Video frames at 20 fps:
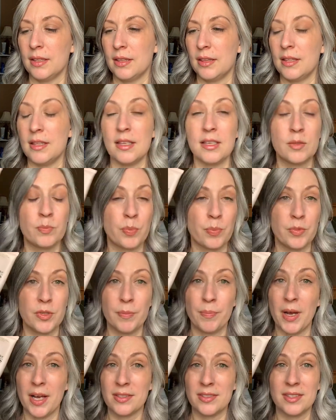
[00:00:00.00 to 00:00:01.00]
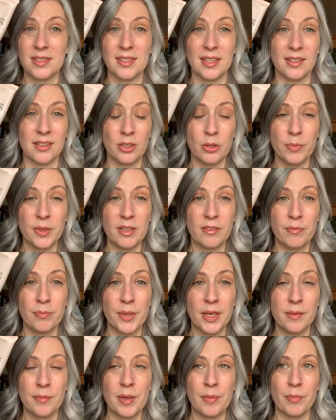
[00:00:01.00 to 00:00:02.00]
this deposits a little bit of
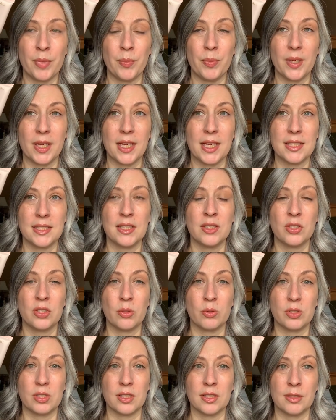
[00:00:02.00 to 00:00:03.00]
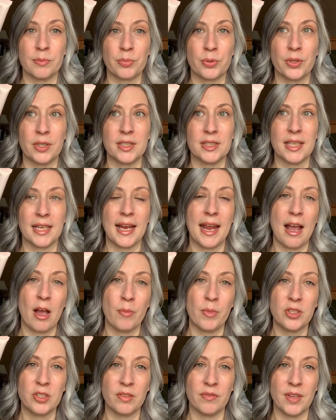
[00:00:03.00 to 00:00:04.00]
pigment, but because it's so slippery, it's like how
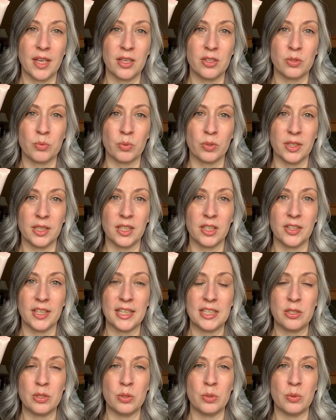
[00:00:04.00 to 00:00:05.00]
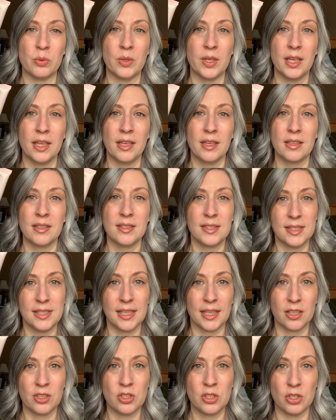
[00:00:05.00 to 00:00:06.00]
much of that is really going to
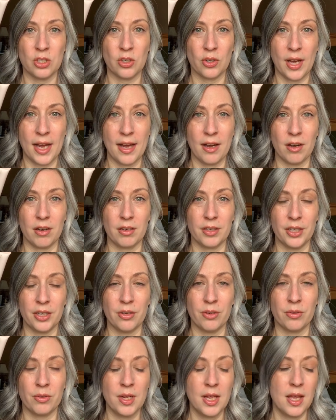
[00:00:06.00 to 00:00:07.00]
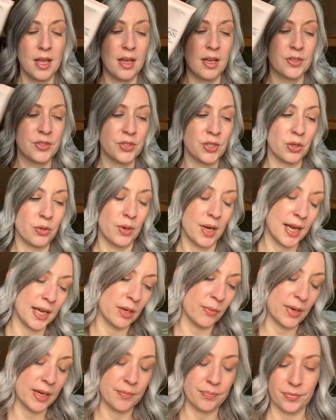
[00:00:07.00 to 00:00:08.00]
stick to your hair, you know? So
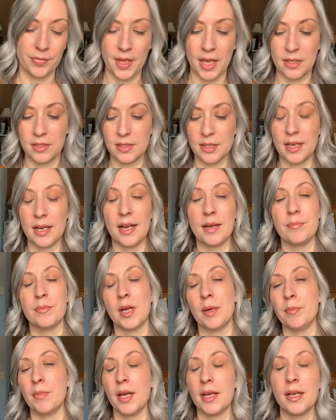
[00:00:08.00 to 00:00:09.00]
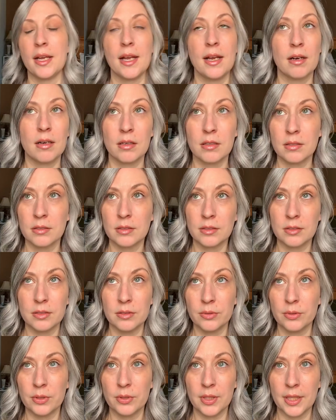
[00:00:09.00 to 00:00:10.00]
anyway, that's, and I'm, I'm not a hair
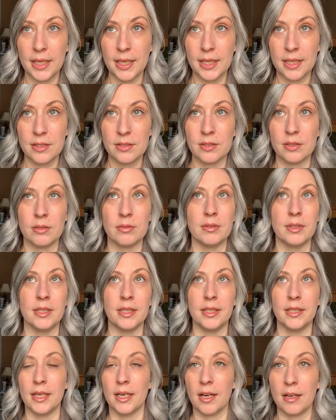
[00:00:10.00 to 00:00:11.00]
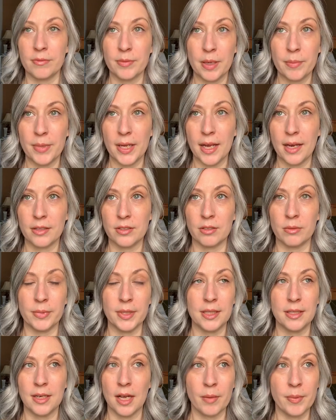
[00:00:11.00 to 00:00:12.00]
guru lady, so get off my back. Don't be
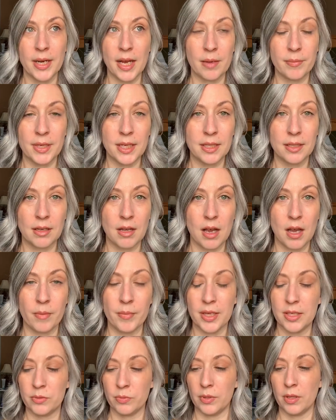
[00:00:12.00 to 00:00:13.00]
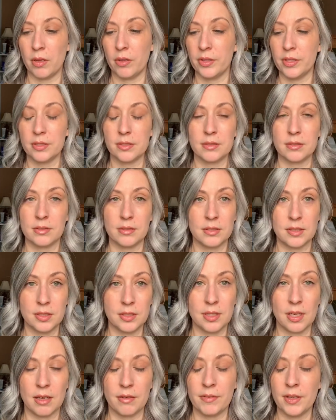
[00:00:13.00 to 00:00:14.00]
coming at me in the comments with all this
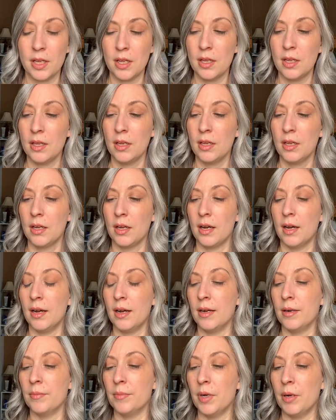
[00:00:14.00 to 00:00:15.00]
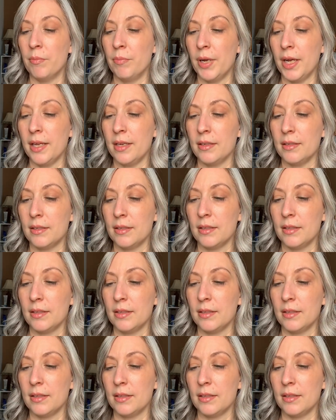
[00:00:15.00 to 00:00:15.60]
stuff. Um, but